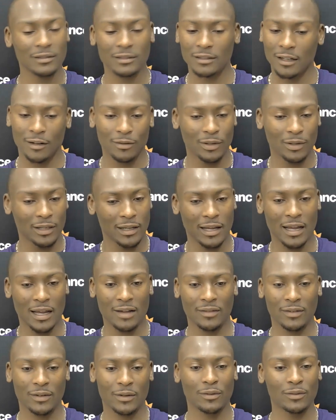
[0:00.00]
I went and
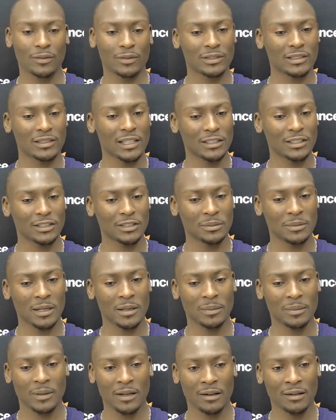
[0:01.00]
have a conversation with my
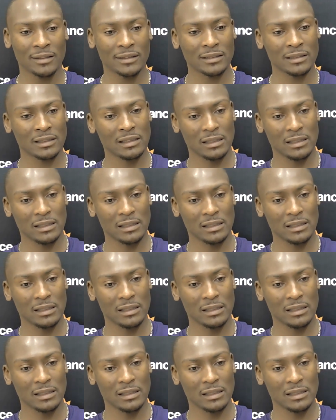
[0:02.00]
parents.